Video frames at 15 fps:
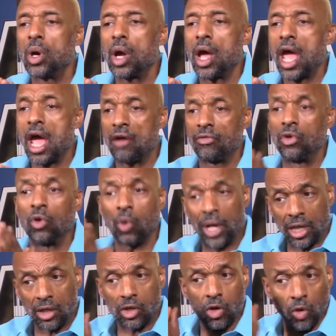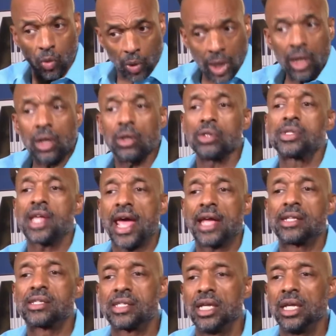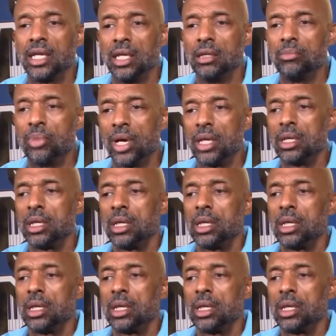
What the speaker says: have great careers at singing, but